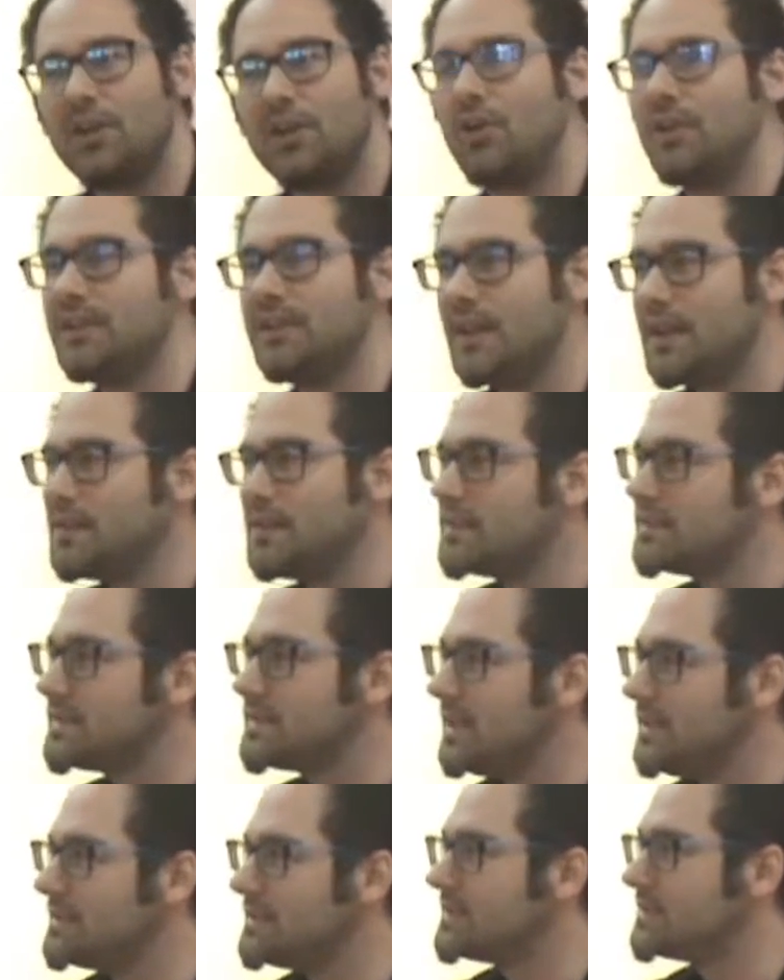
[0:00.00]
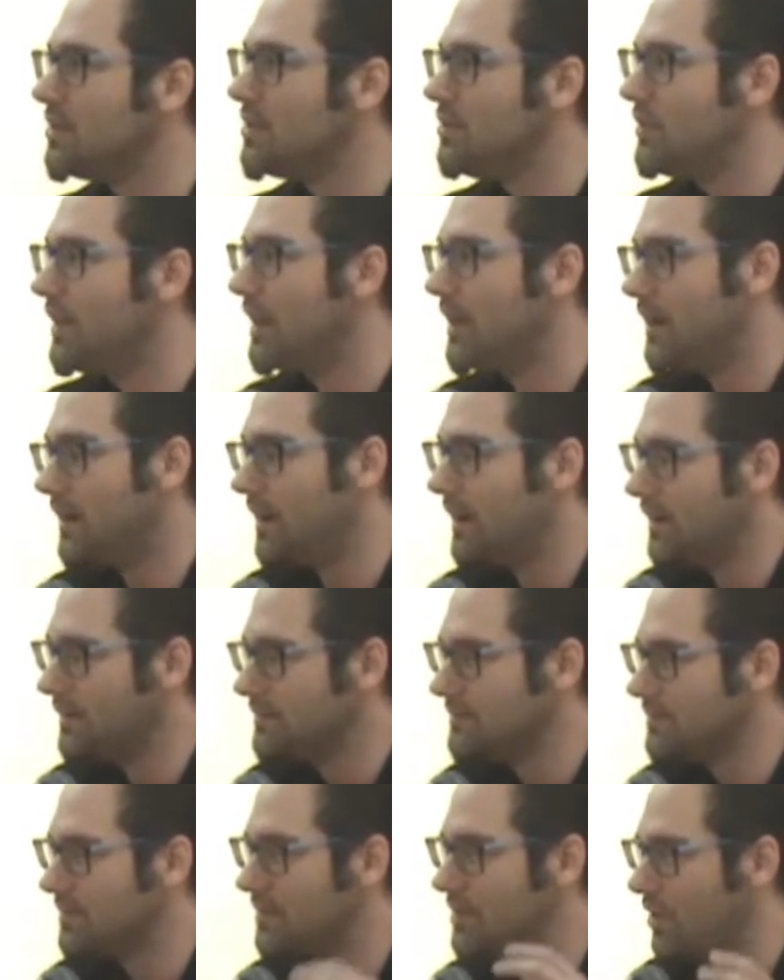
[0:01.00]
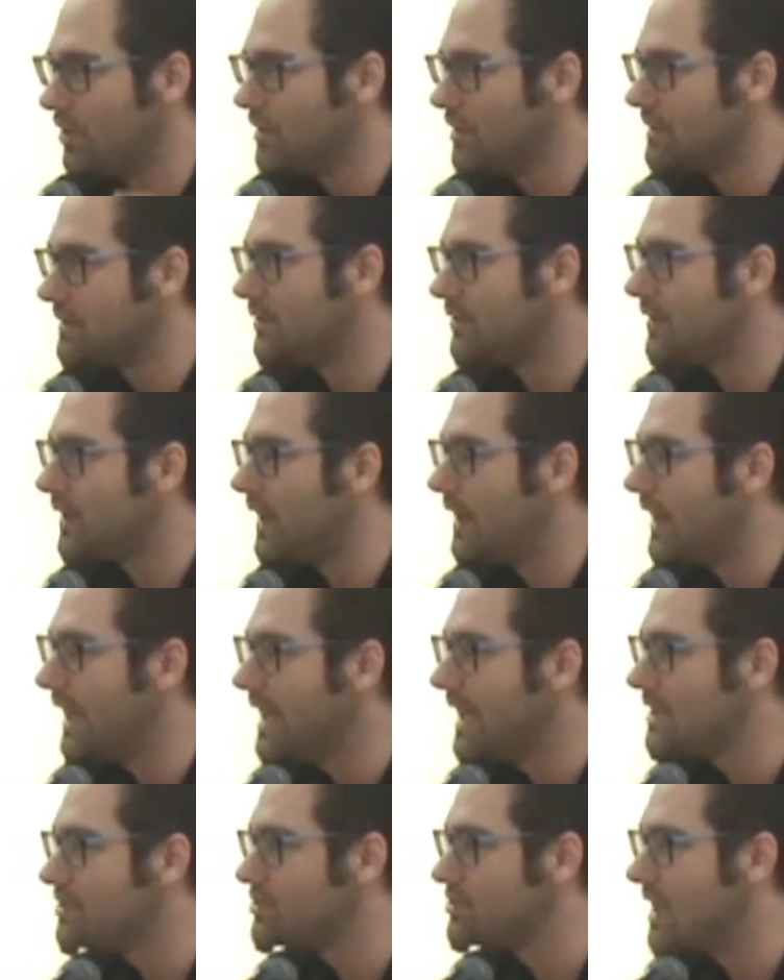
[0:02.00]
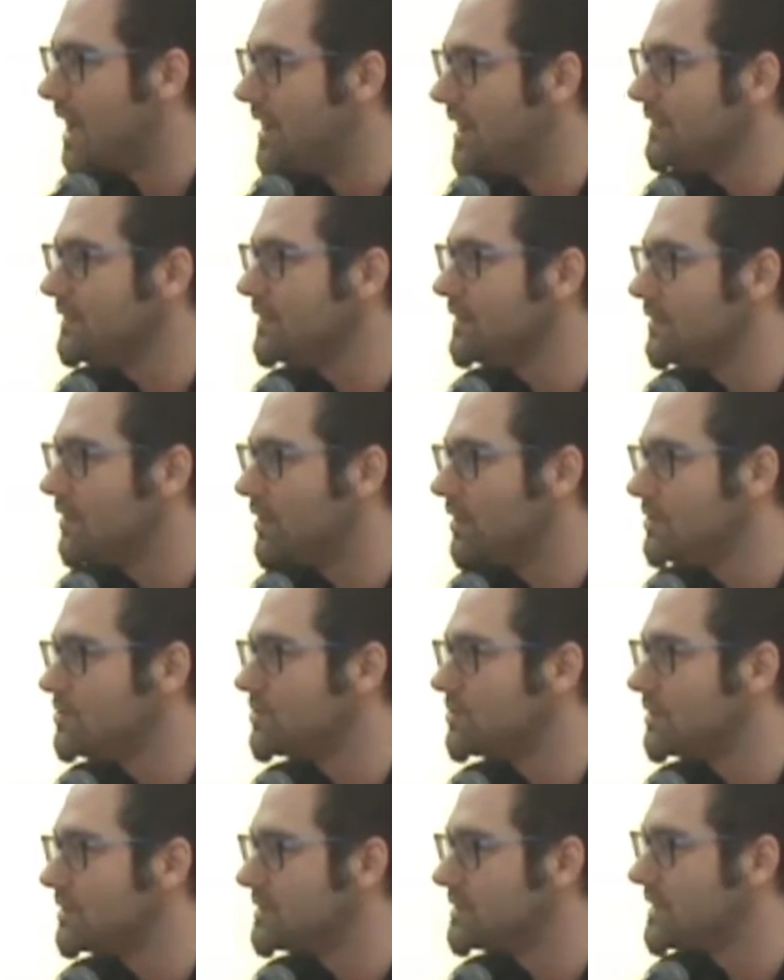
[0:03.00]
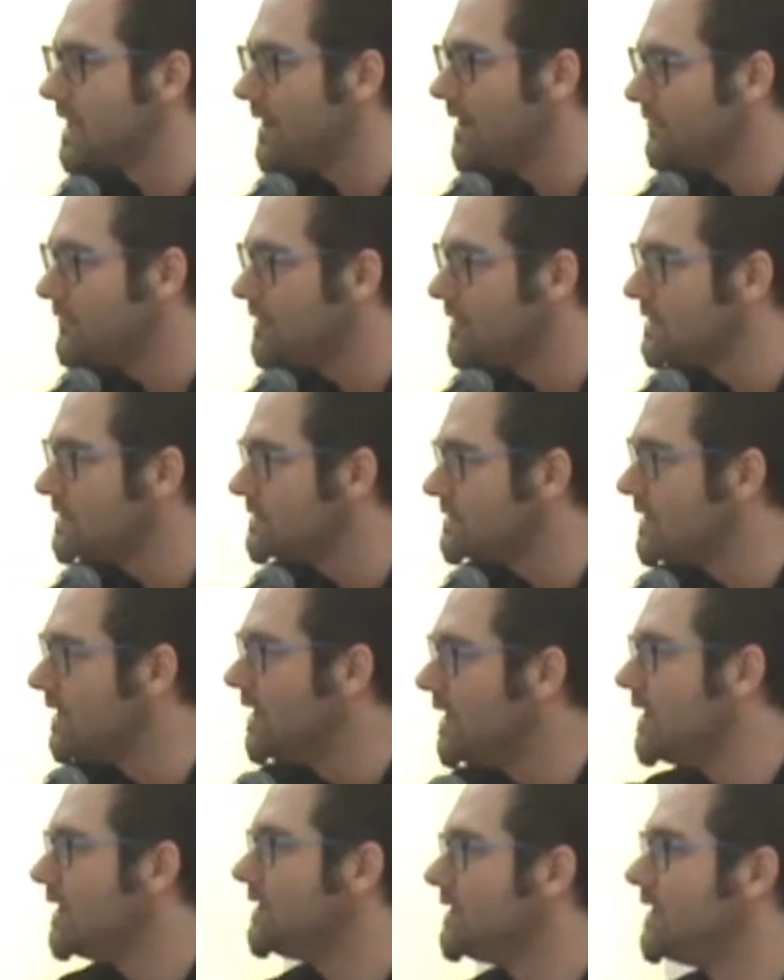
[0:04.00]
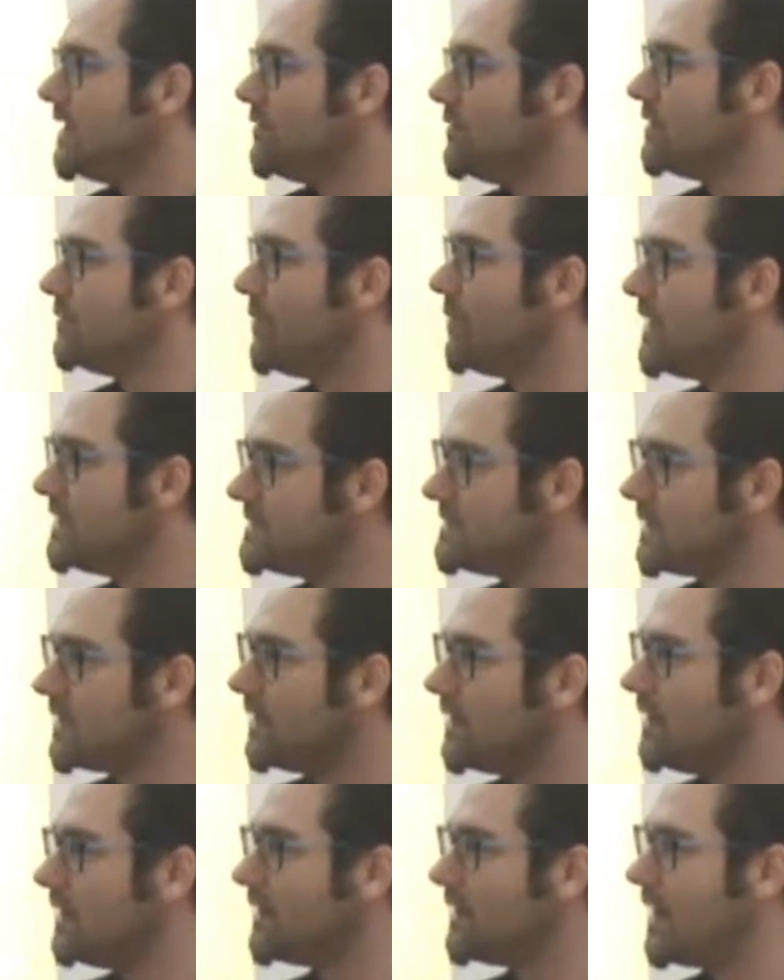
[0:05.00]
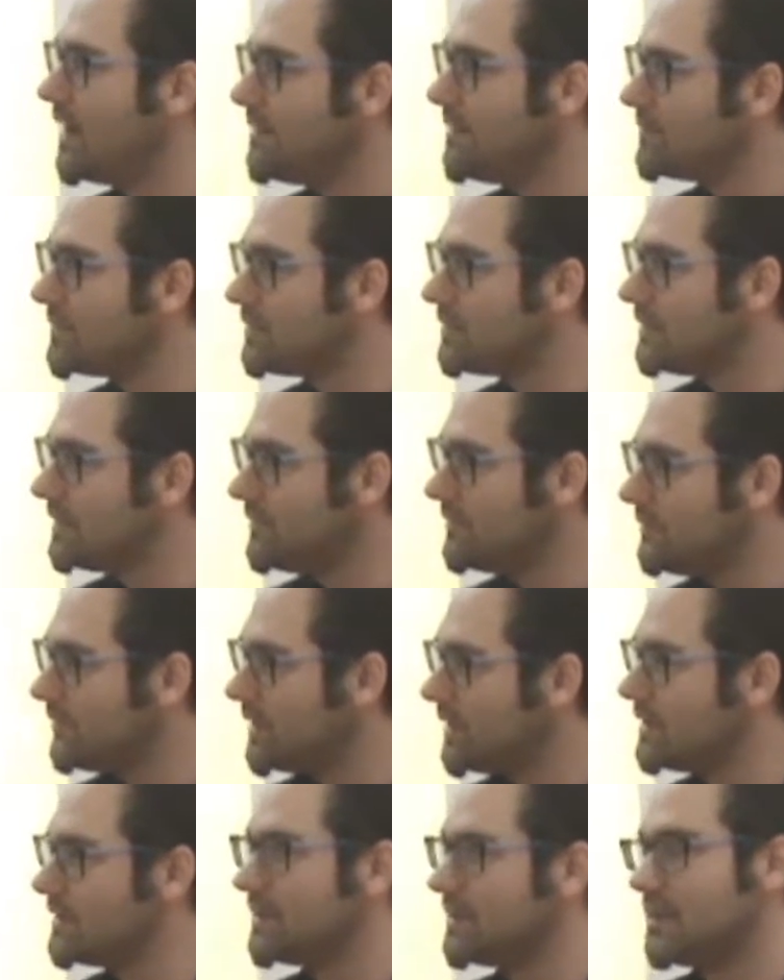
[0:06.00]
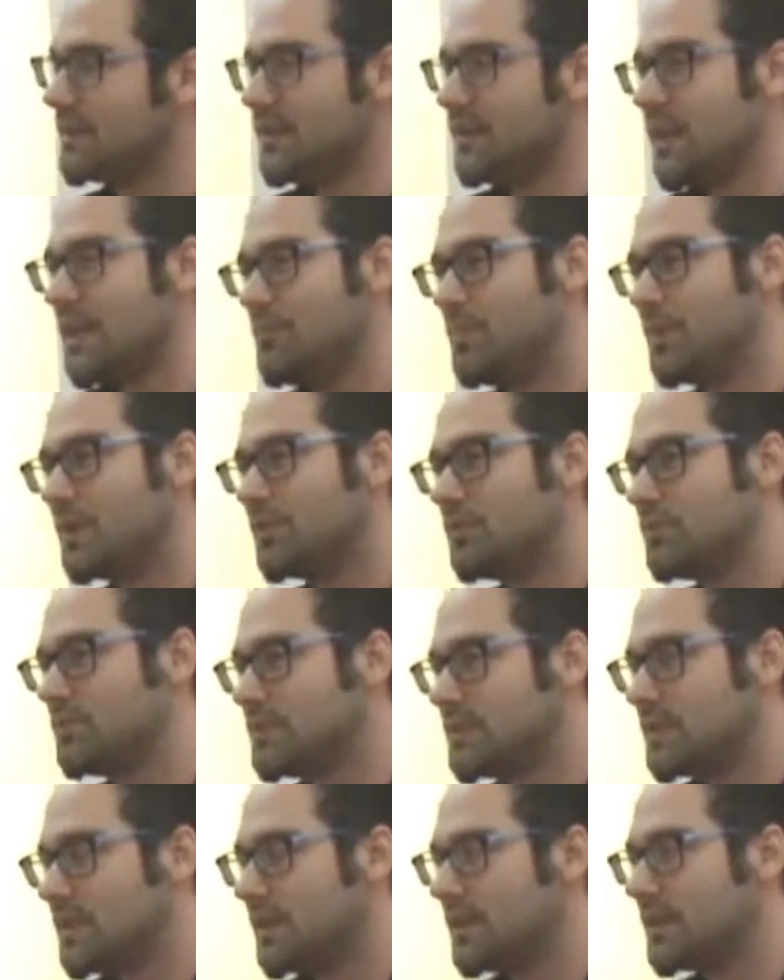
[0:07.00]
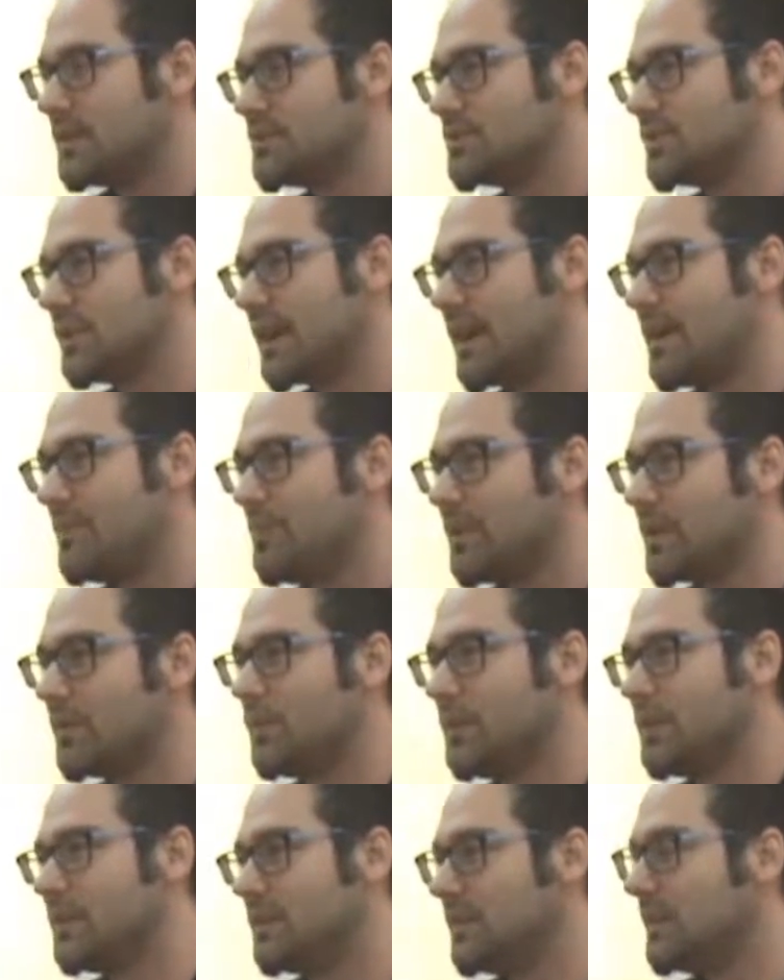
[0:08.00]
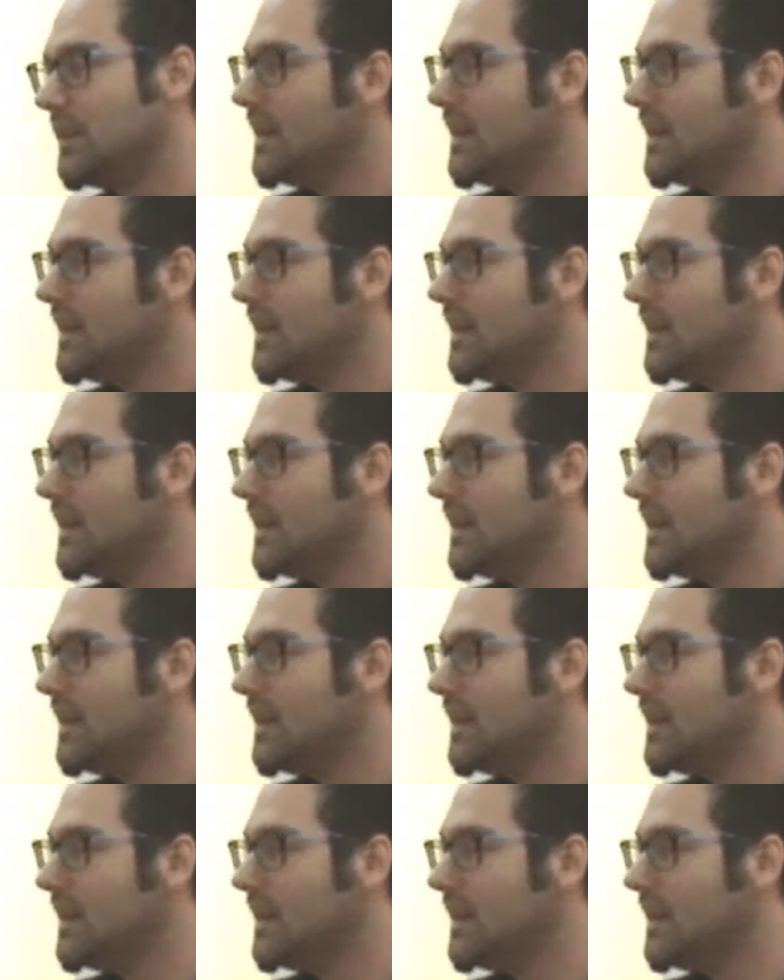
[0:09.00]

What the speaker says: On the other side, so-called or alleged anti-Deutschers, leftists, they would basically come to different neighborhood, Turkish, Arabic, with